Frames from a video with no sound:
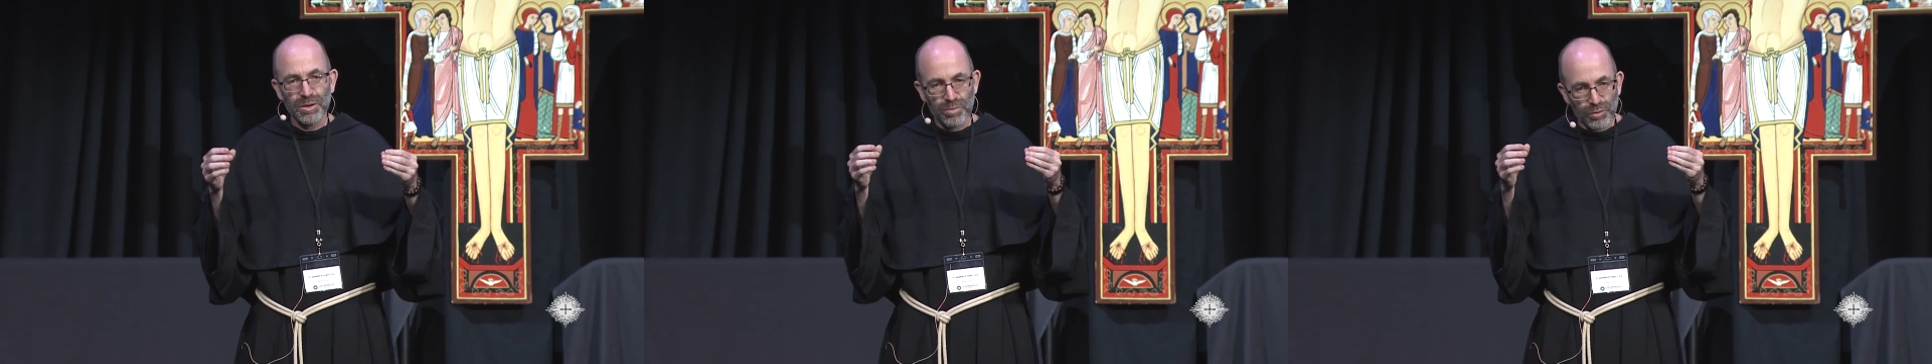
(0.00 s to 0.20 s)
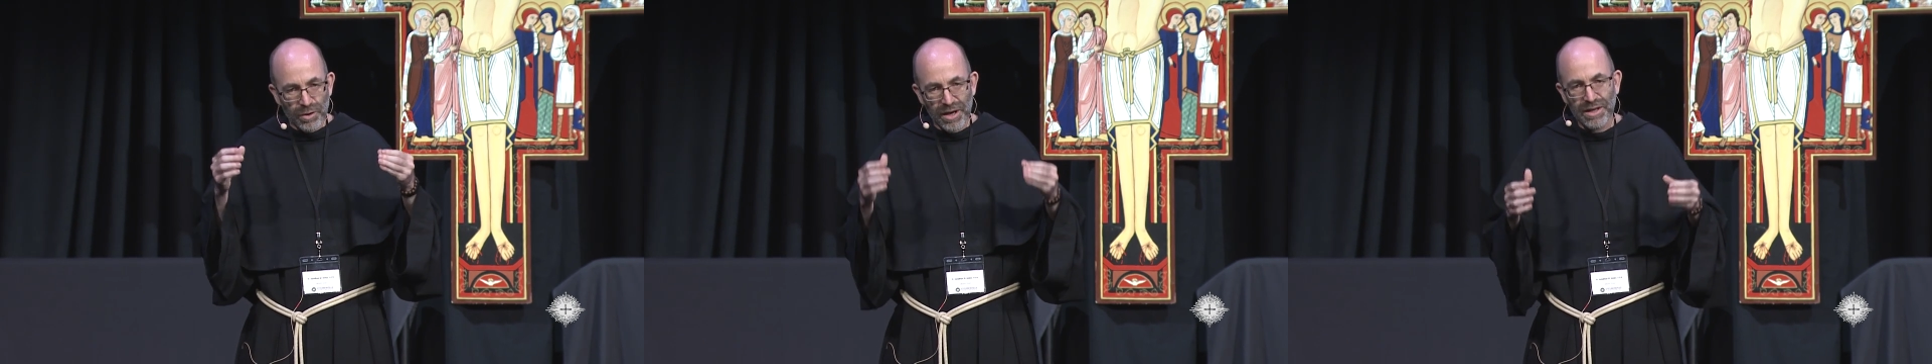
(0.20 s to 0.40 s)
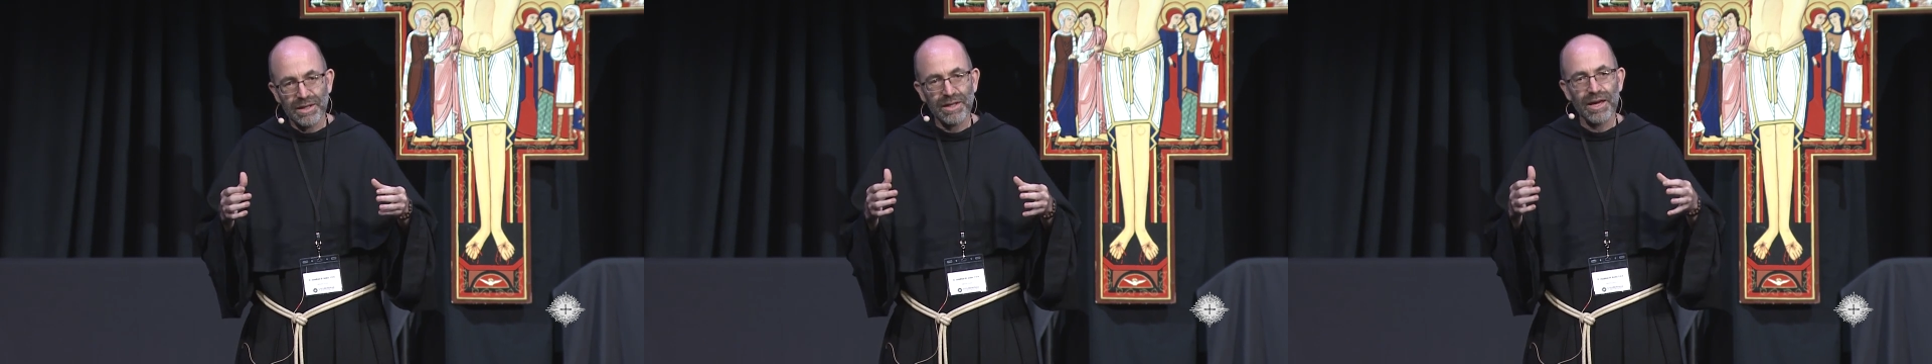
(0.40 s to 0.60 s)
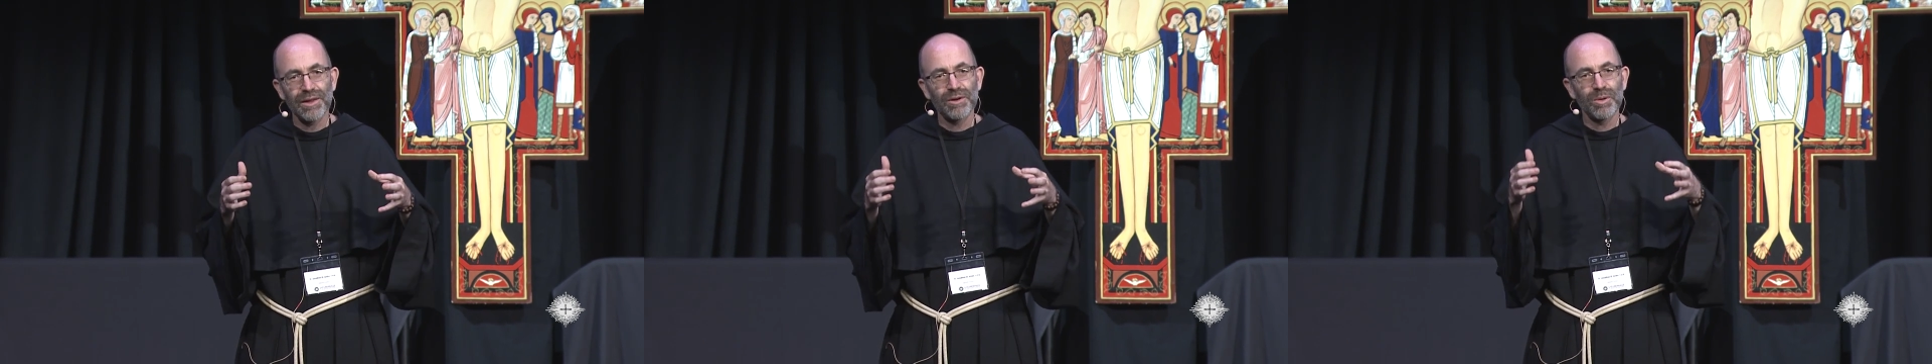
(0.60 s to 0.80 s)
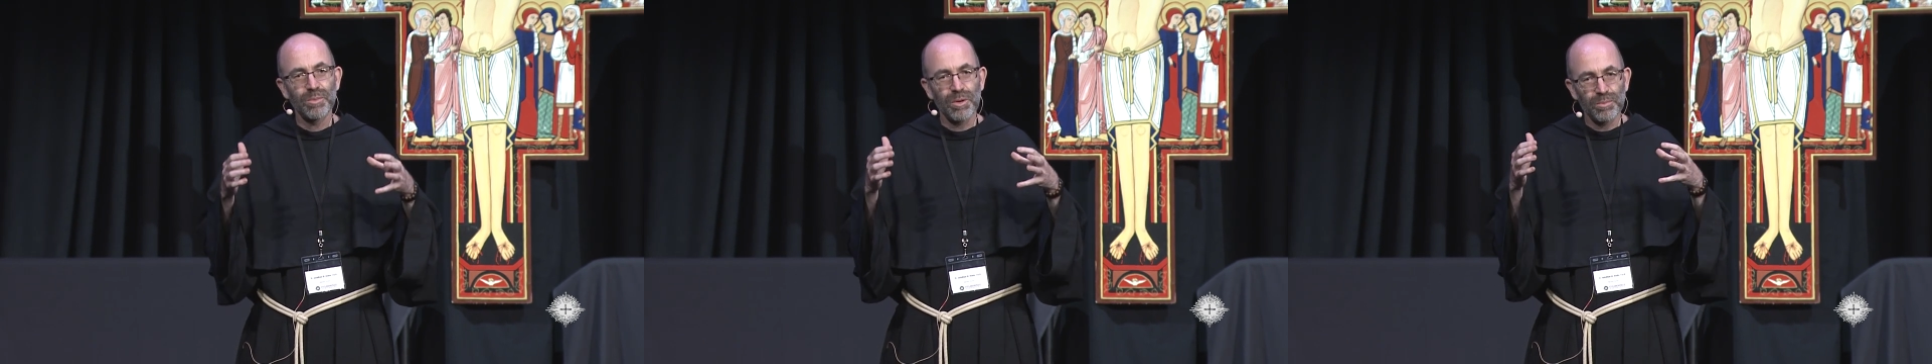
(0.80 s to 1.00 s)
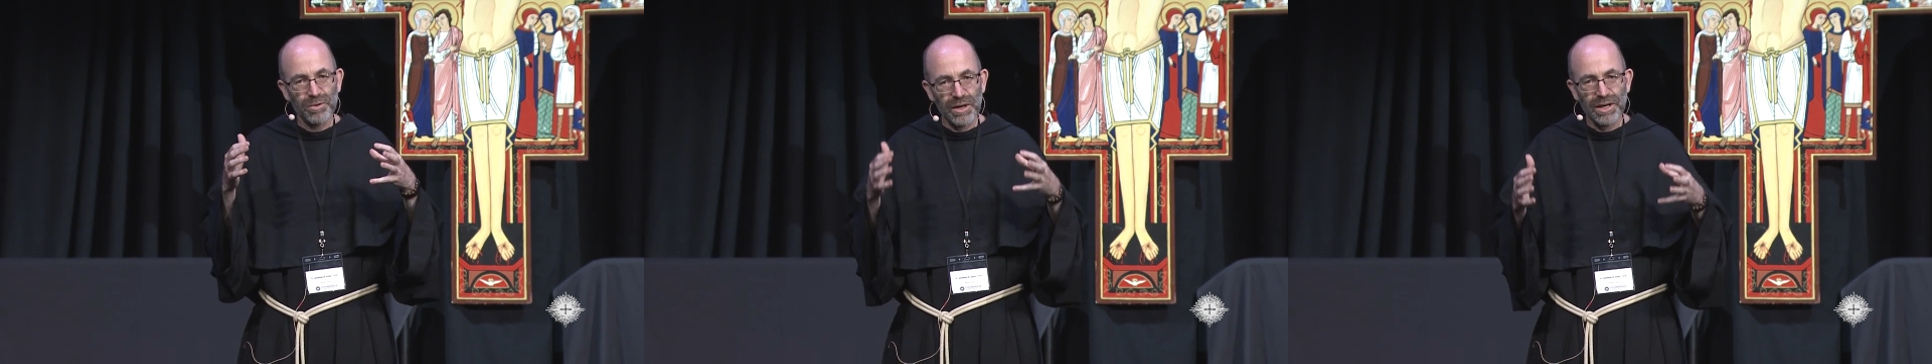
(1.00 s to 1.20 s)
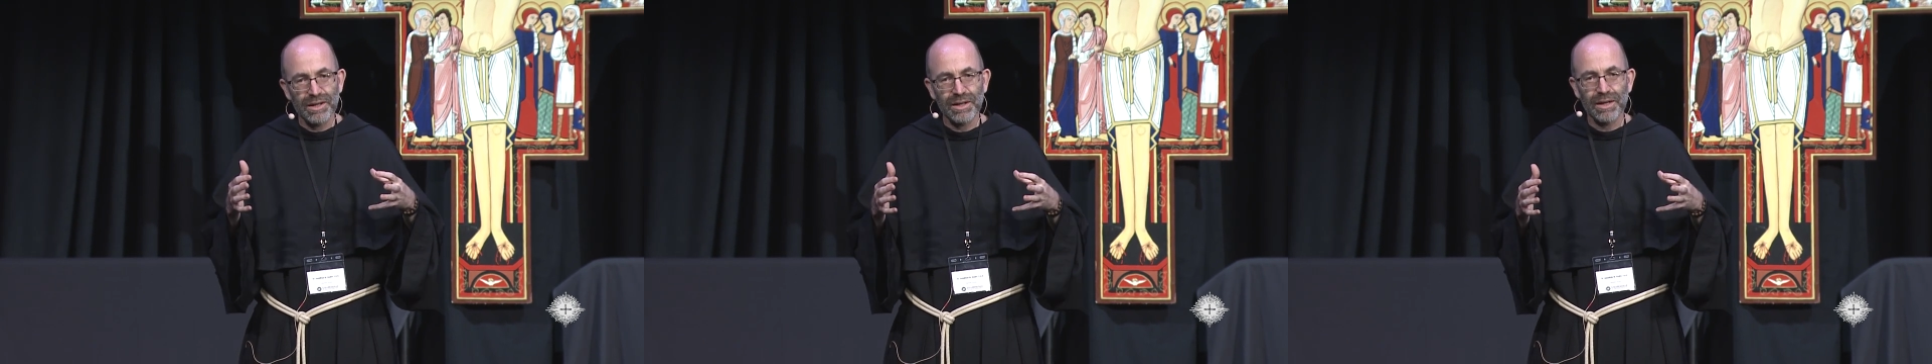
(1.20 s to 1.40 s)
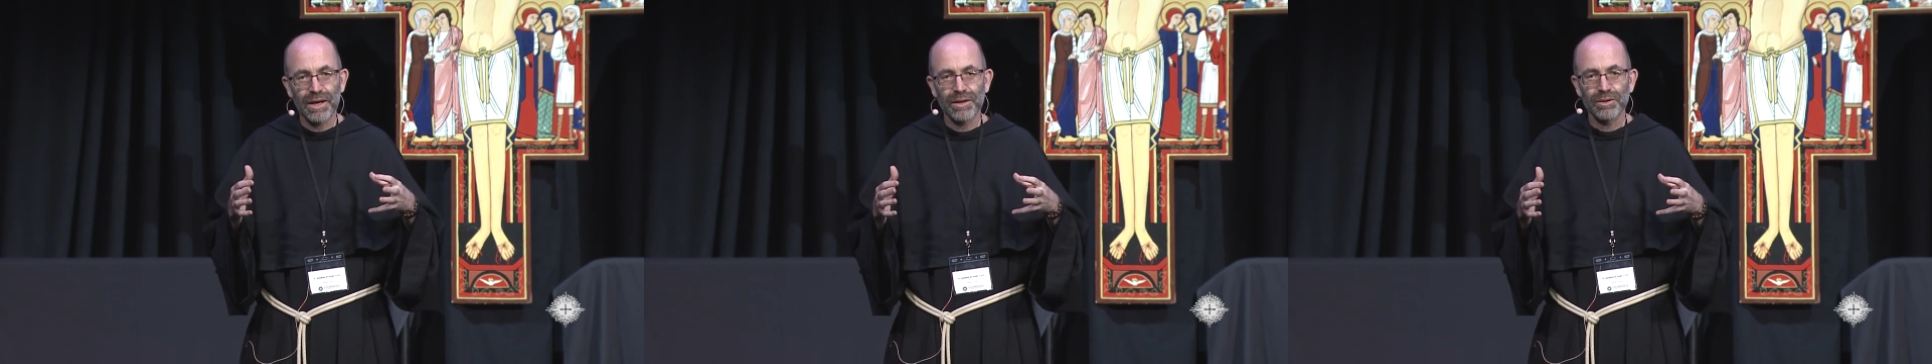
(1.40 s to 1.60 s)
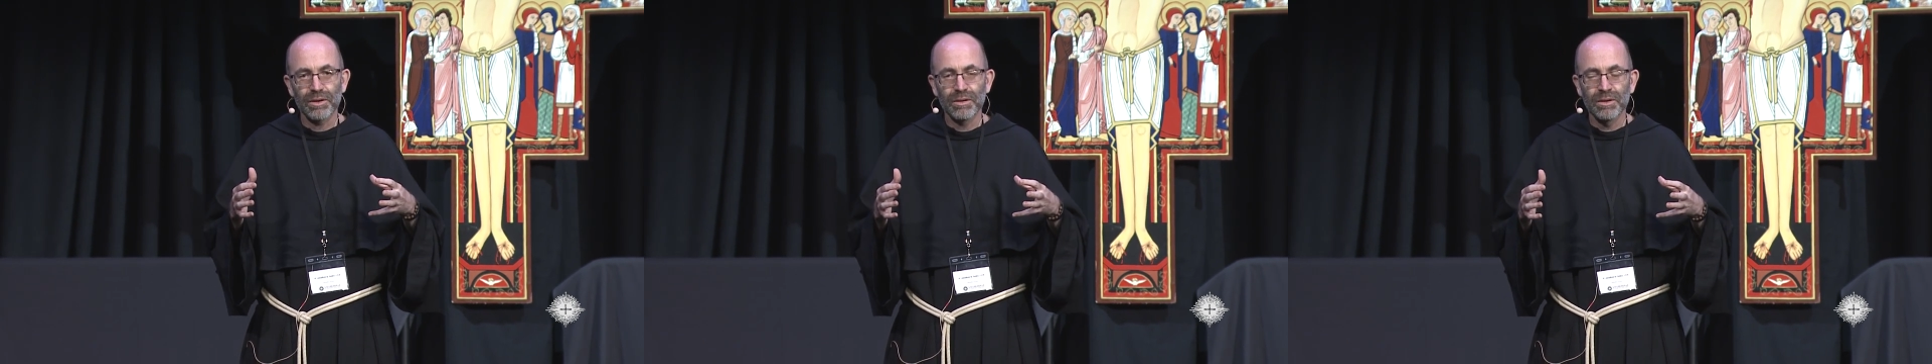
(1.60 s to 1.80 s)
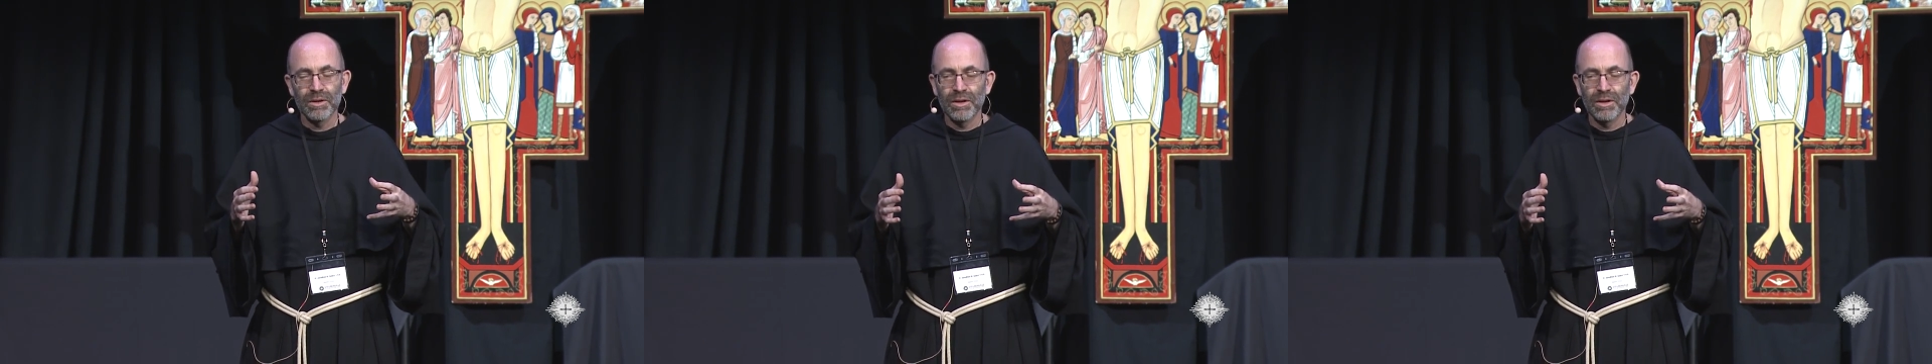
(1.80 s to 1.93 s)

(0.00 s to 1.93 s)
pray together, but play together.